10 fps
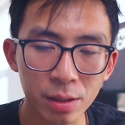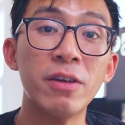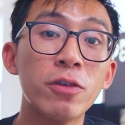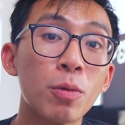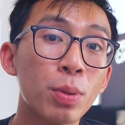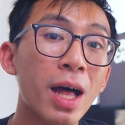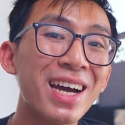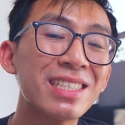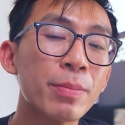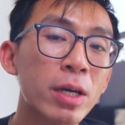And if you're
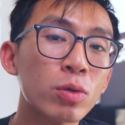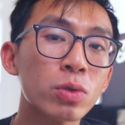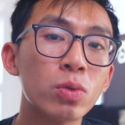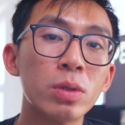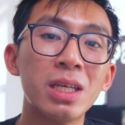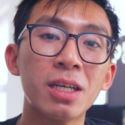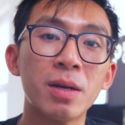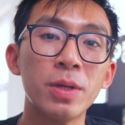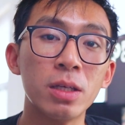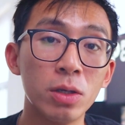applying to medical school in the
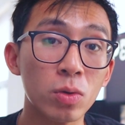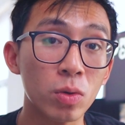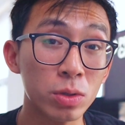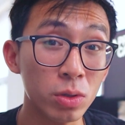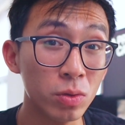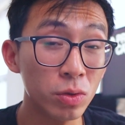coming year or two,